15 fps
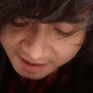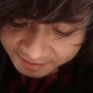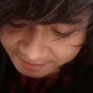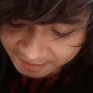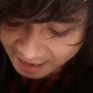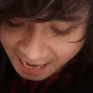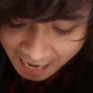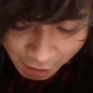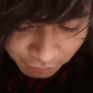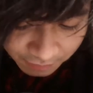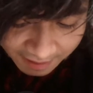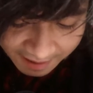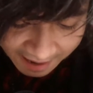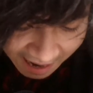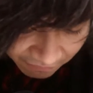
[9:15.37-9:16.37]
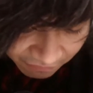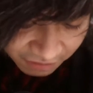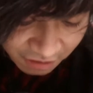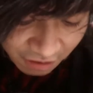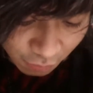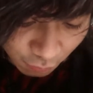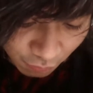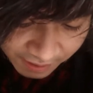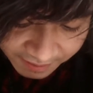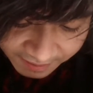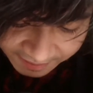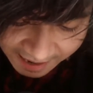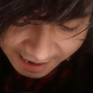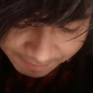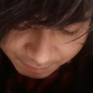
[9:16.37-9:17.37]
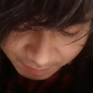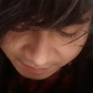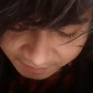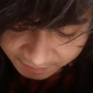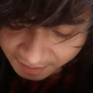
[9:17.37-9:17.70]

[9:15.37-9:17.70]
then how would I ever know when it happened?